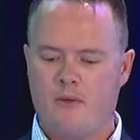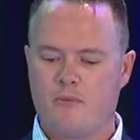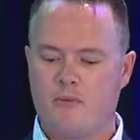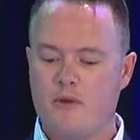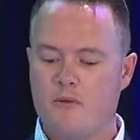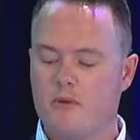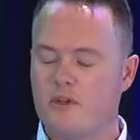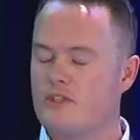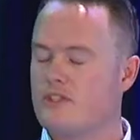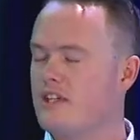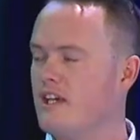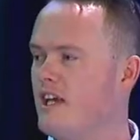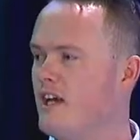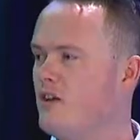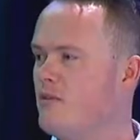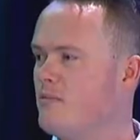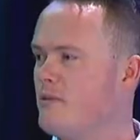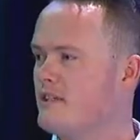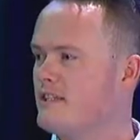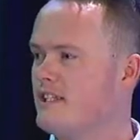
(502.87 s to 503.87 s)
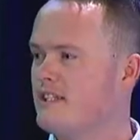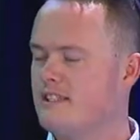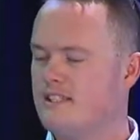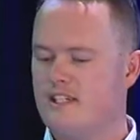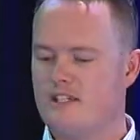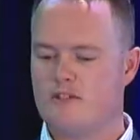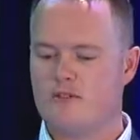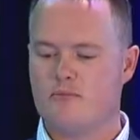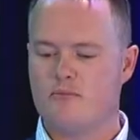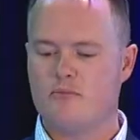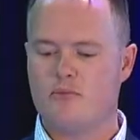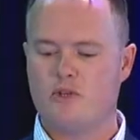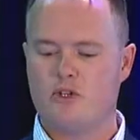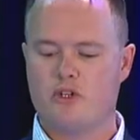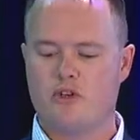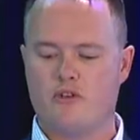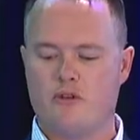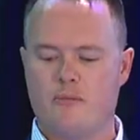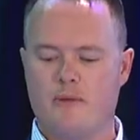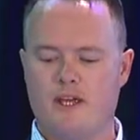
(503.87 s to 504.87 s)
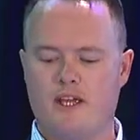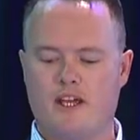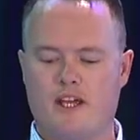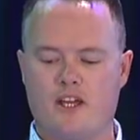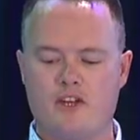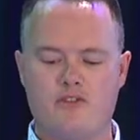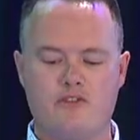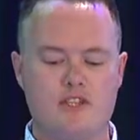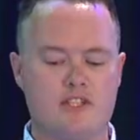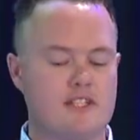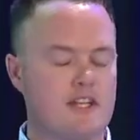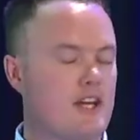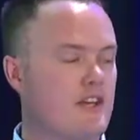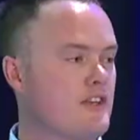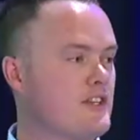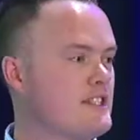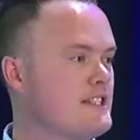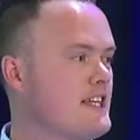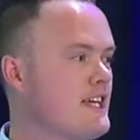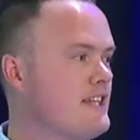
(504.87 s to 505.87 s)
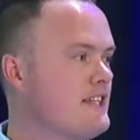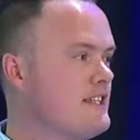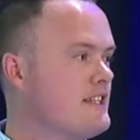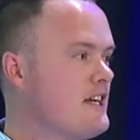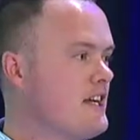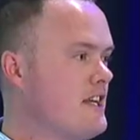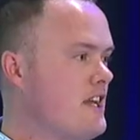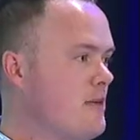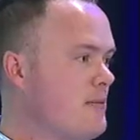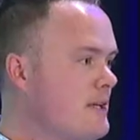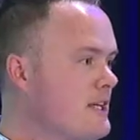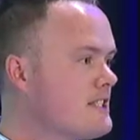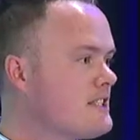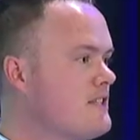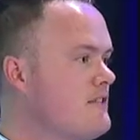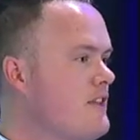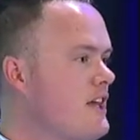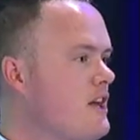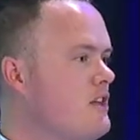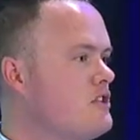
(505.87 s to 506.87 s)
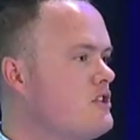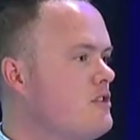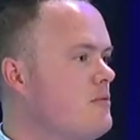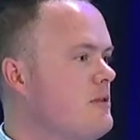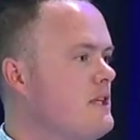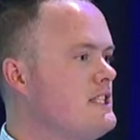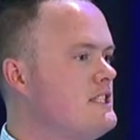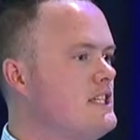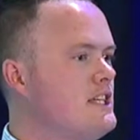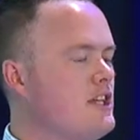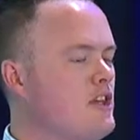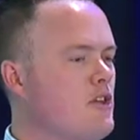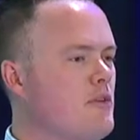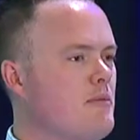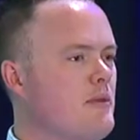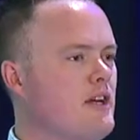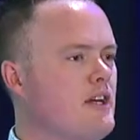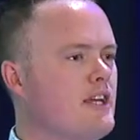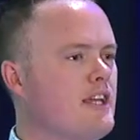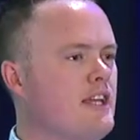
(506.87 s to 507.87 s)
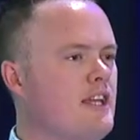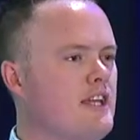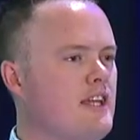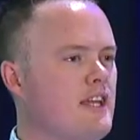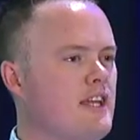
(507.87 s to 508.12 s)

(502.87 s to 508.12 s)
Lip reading: We want to help, as I said, more European countries to understand the dynamics of the LGBTQ market,